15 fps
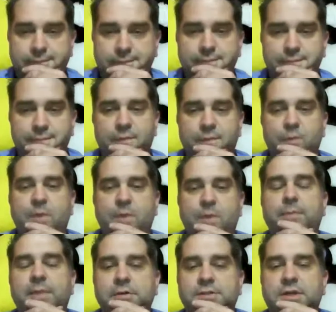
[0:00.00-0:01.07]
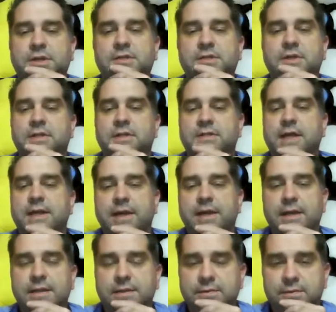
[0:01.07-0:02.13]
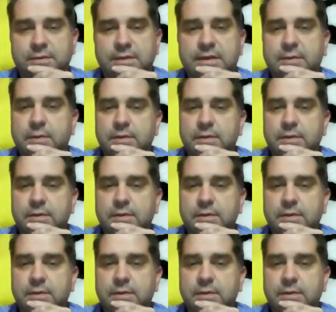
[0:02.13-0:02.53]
What about Milk Jug Toss? How do you do on that one?